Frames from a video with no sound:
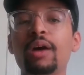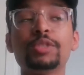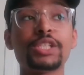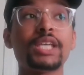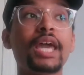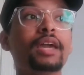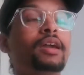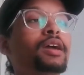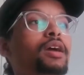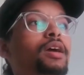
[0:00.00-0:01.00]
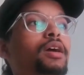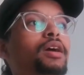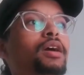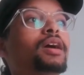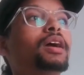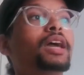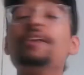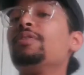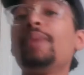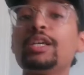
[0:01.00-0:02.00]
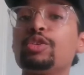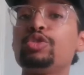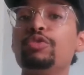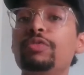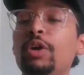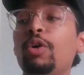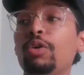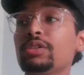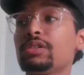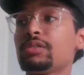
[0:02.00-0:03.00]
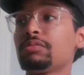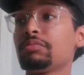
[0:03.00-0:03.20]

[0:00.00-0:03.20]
I'm just saying, if he makes those 2 field goals,